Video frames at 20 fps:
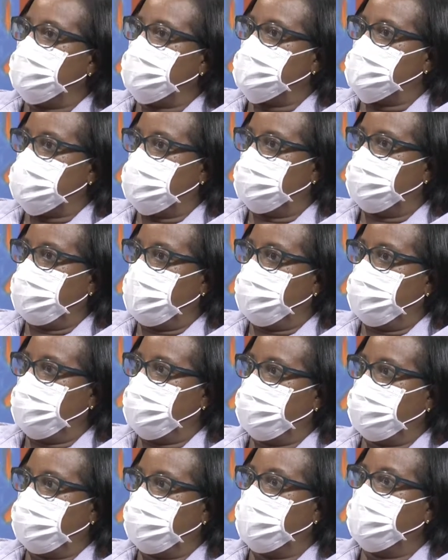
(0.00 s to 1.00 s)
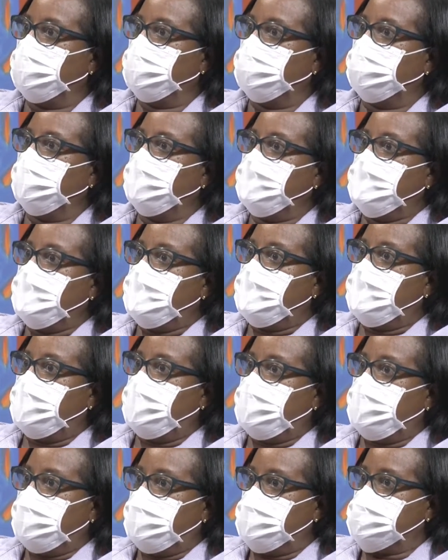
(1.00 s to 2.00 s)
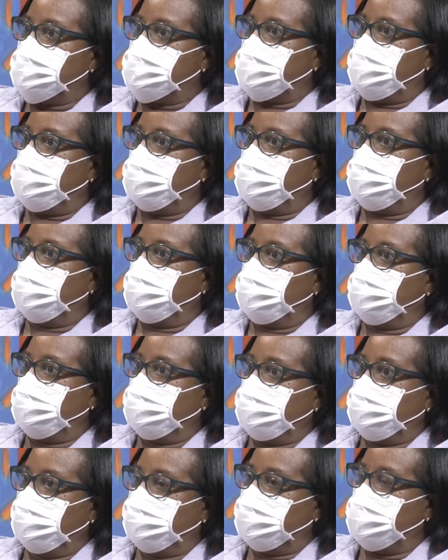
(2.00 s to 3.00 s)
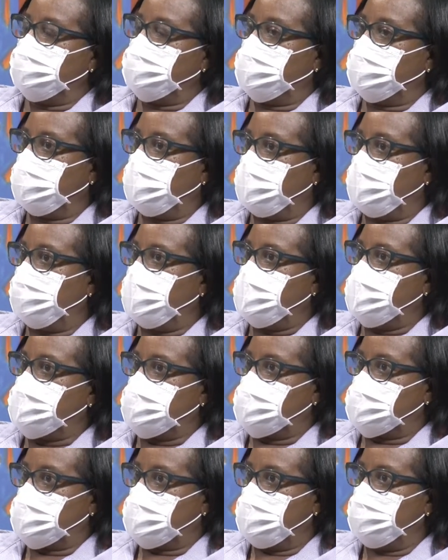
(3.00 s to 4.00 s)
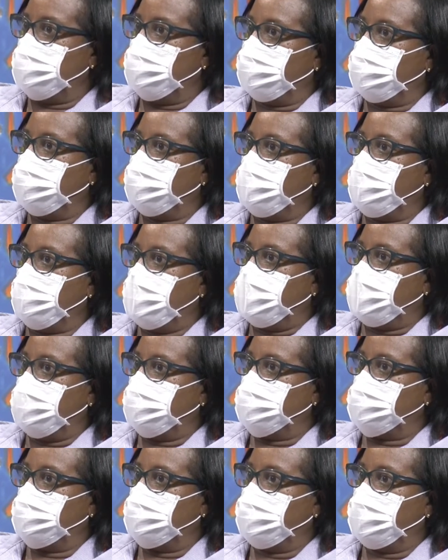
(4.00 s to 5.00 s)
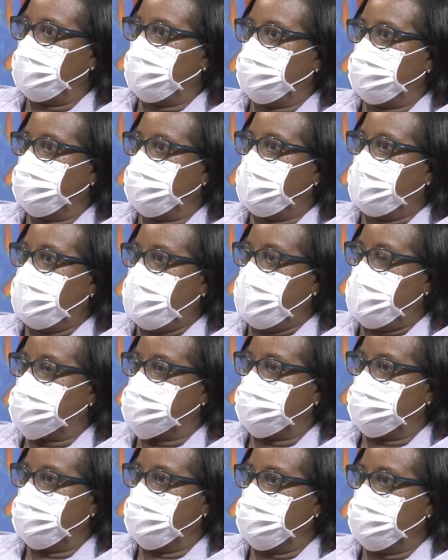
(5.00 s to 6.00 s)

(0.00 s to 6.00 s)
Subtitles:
the children for at least 15 to 20 minutes at school before they go back into their classroom.